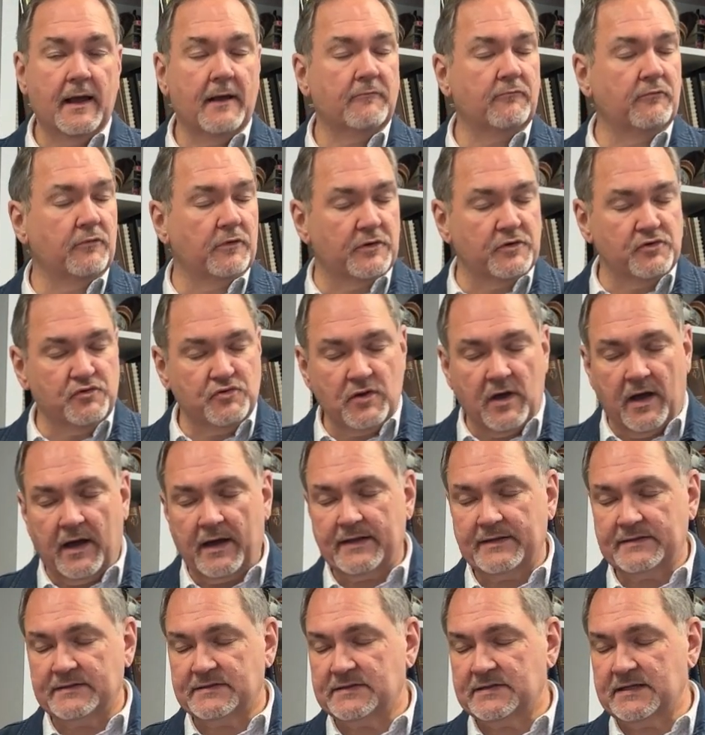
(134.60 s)
We're
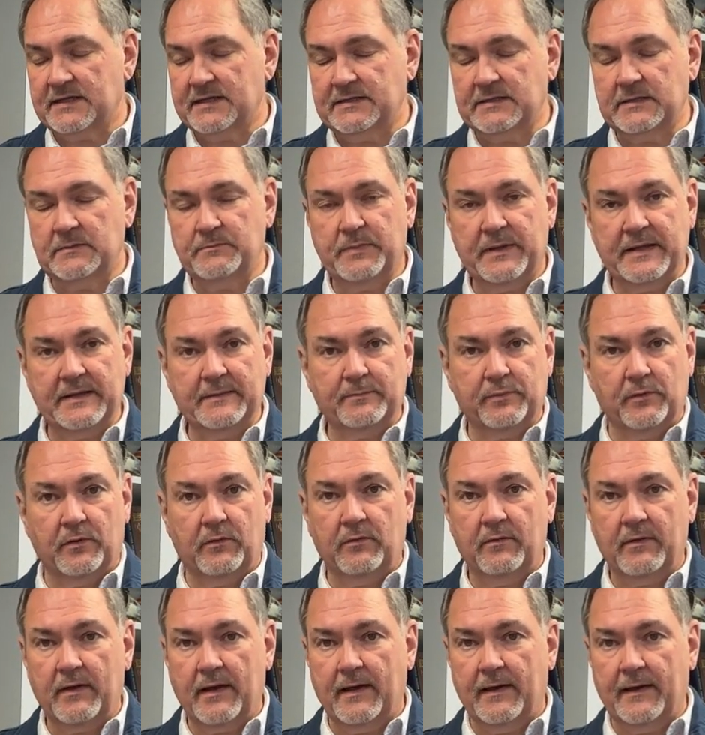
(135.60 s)
not sending
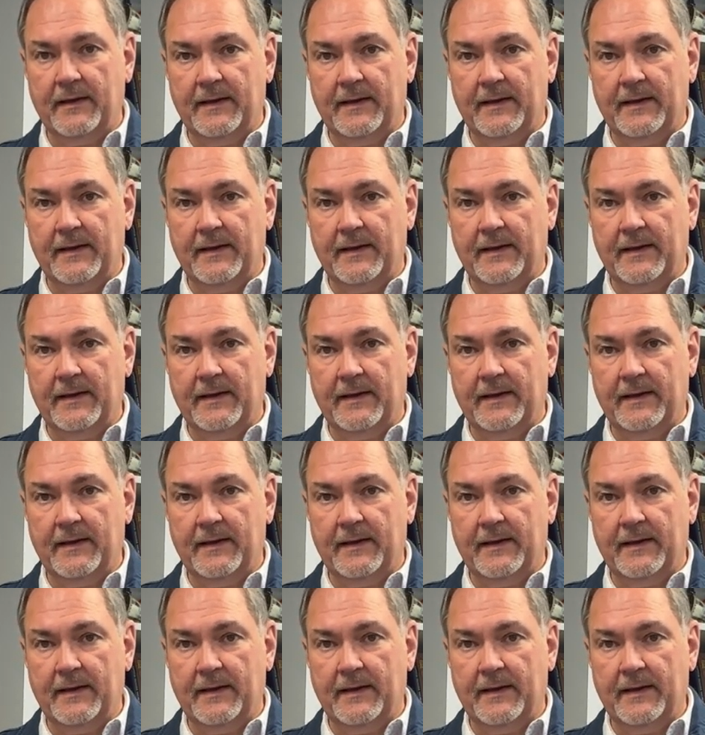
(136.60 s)
people.